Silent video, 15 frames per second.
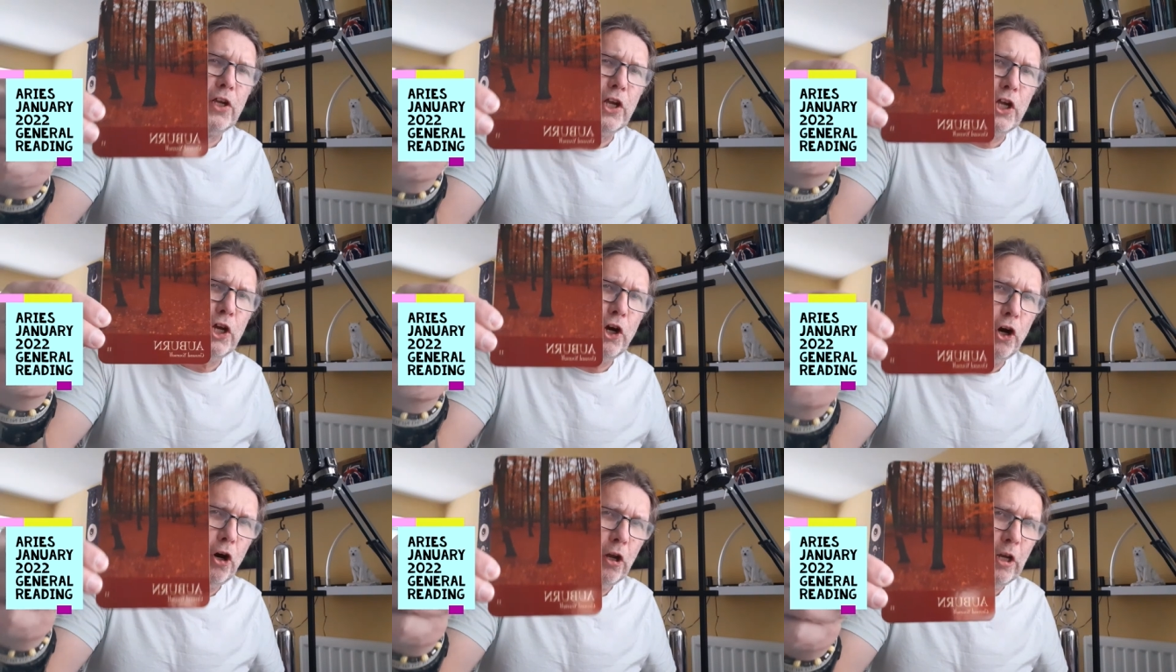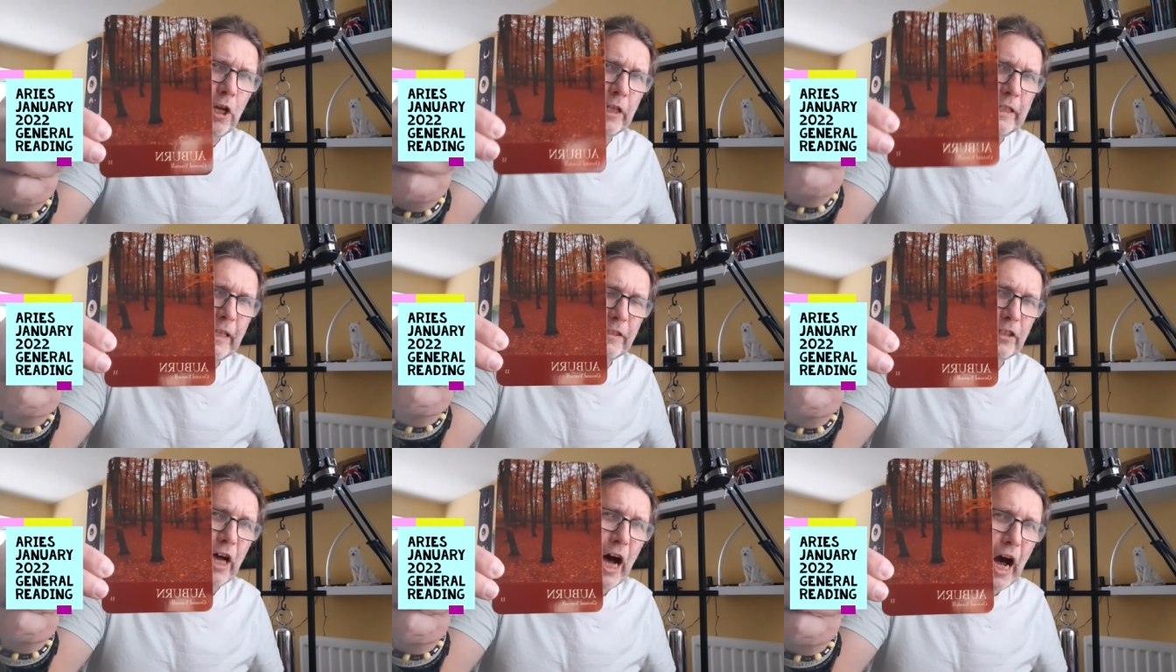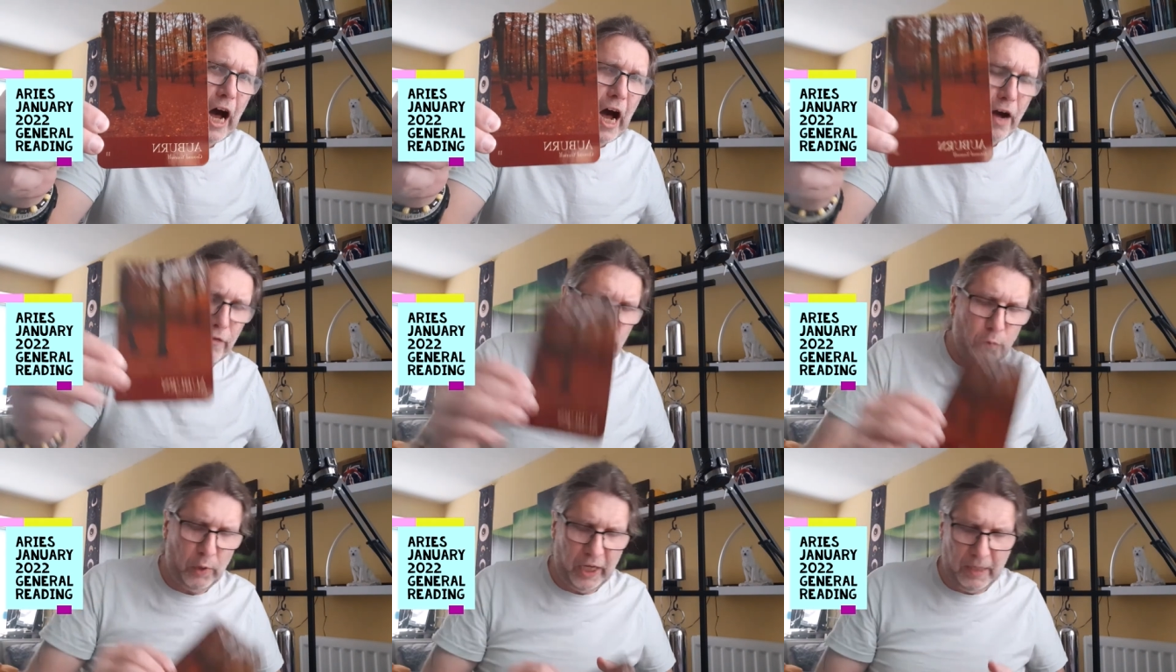color that's
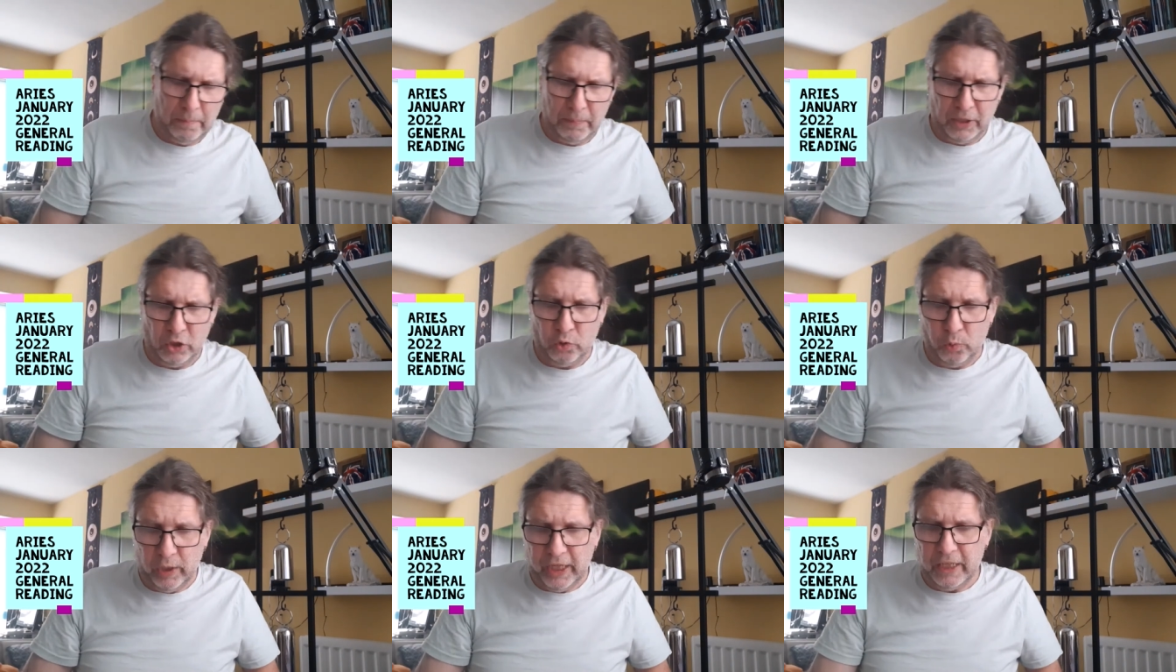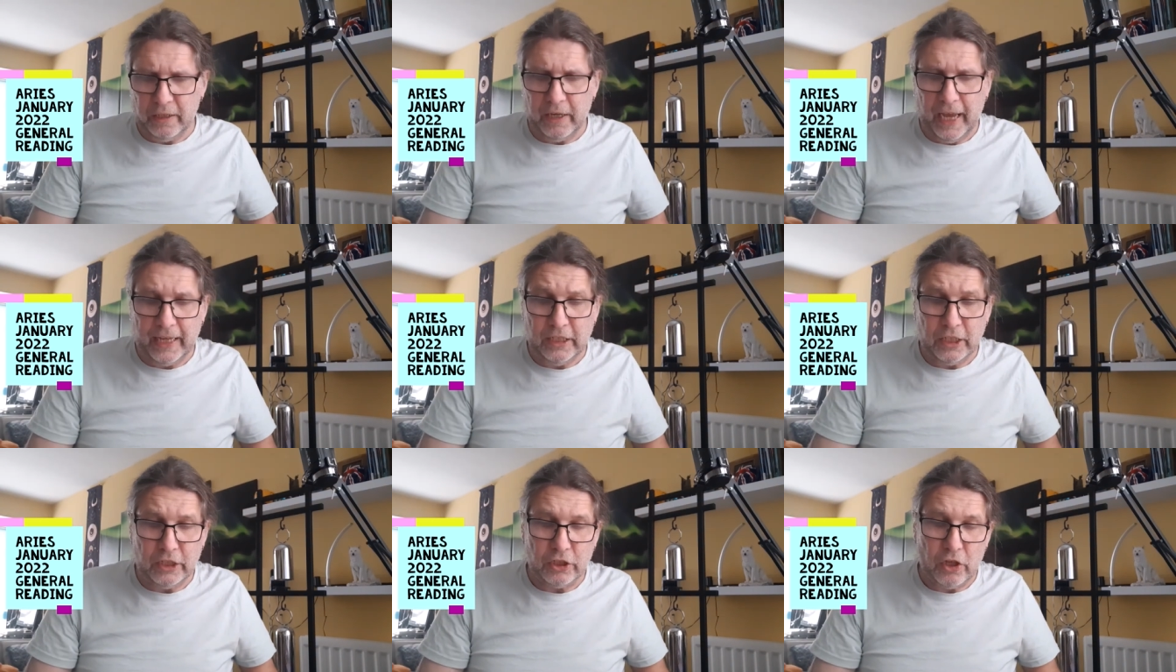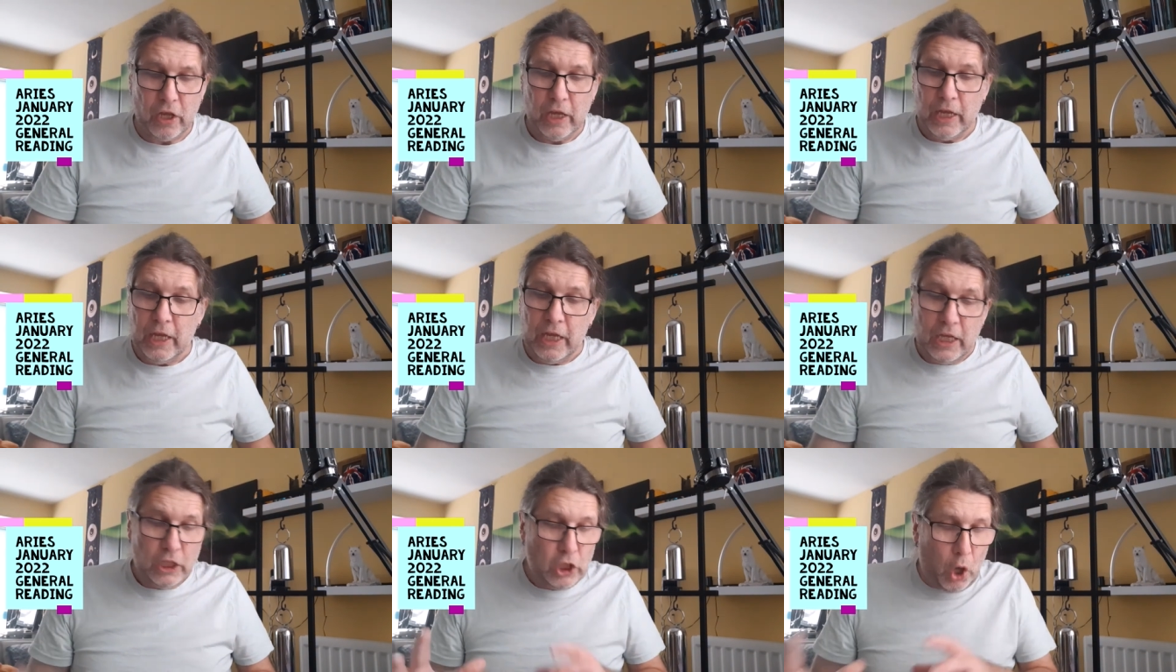halfway in between, and it's
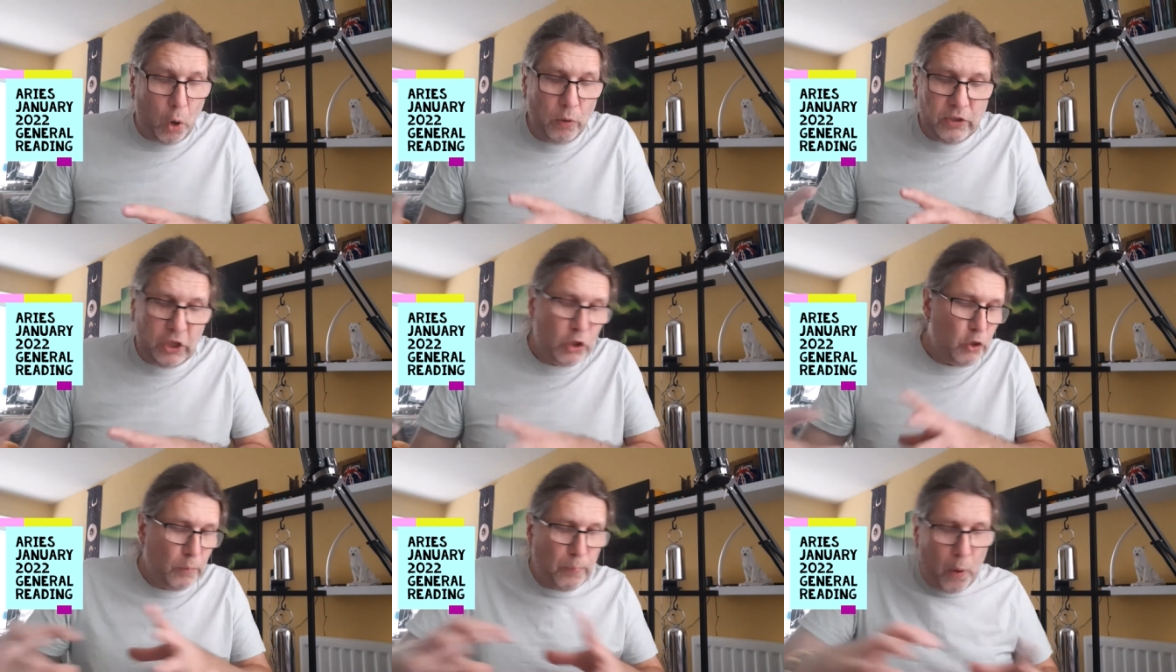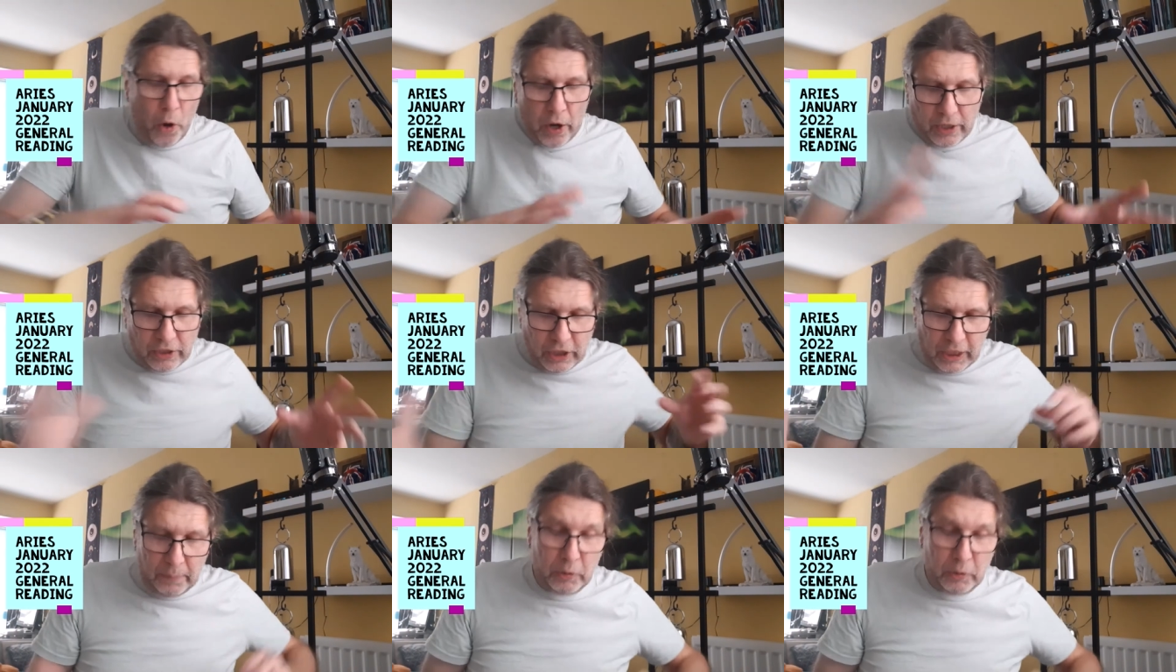goes into Burgundy,